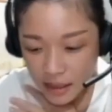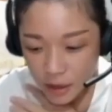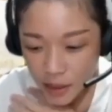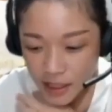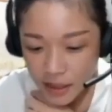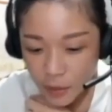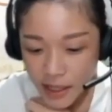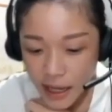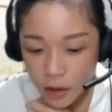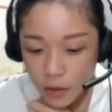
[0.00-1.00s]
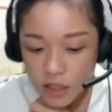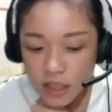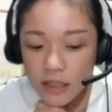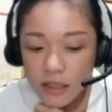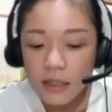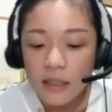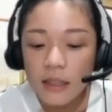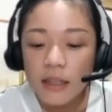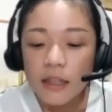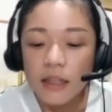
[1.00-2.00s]
think the way that I coach
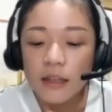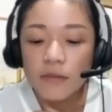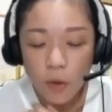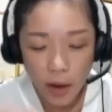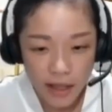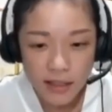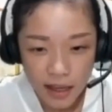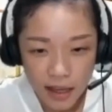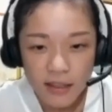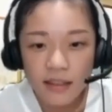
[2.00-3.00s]
requires that.